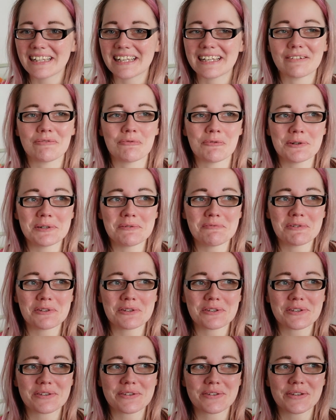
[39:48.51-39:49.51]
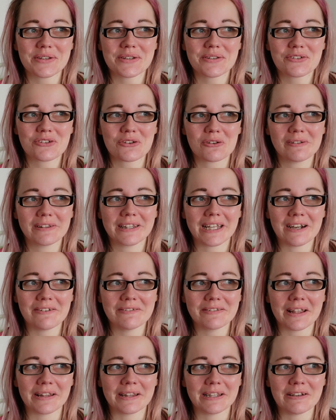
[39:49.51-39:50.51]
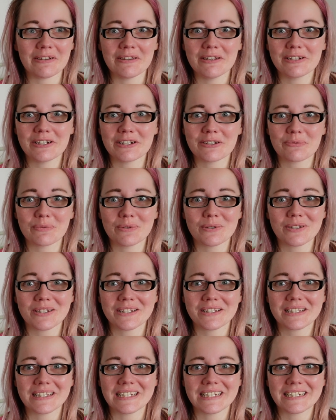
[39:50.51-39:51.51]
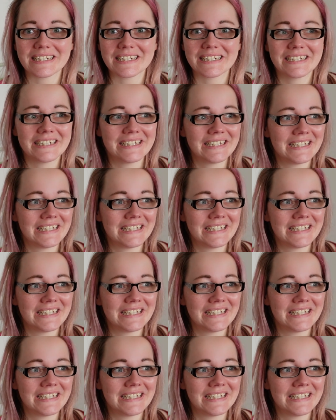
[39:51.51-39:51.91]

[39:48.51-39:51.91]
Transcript: Like one was sold out and the other just wasn't like